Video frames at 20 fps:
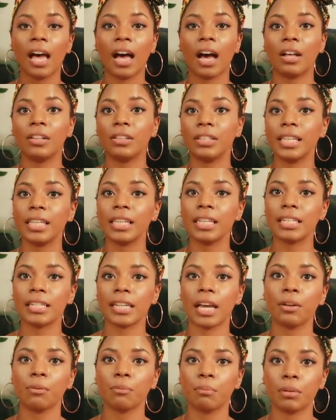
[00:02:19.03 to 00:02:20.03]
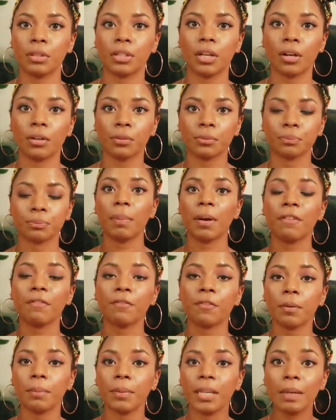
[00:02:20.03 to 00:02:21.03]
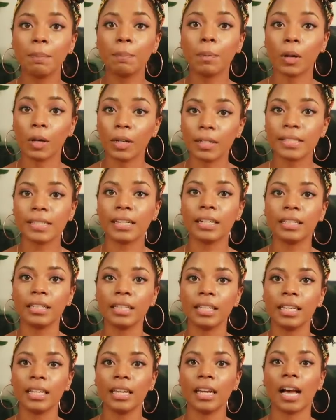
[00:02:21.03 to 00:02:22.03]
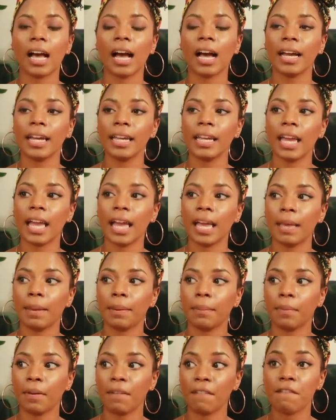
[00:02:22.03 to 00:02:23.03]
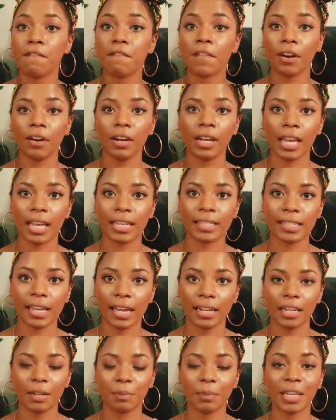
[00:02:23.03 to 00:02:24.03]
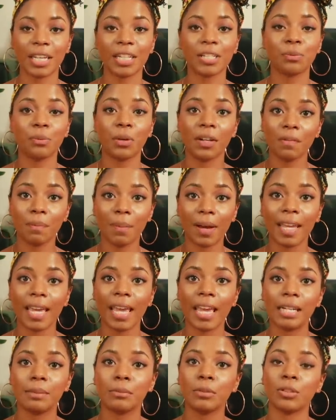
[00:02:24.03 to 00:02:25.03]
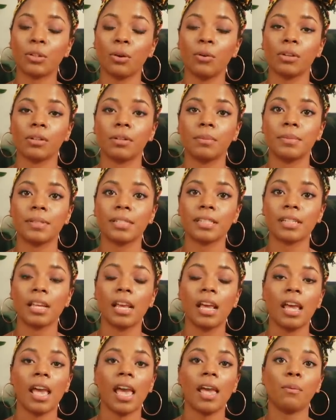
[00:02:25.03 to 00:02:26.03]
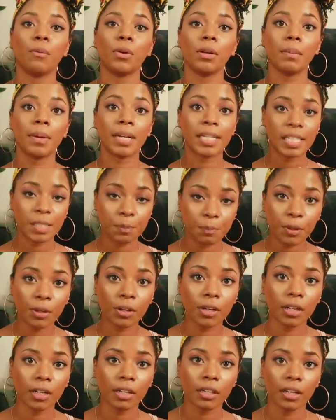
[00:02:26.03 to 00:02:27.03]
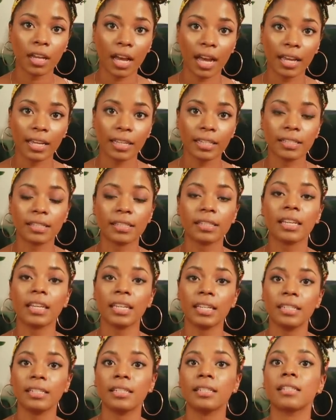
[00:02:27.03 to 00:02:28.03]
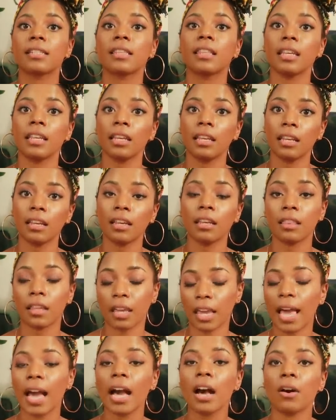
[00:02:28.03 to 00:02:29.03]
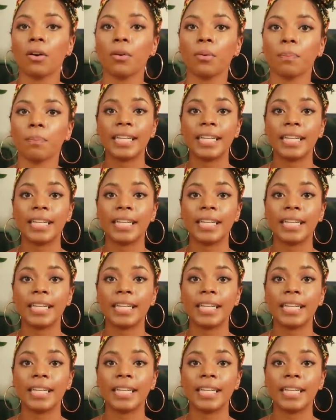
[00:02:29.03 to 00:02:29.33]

I'll link it down below. But for me personally, I am very excited because one of my animal totems and one of my spirit guides is the, the cow.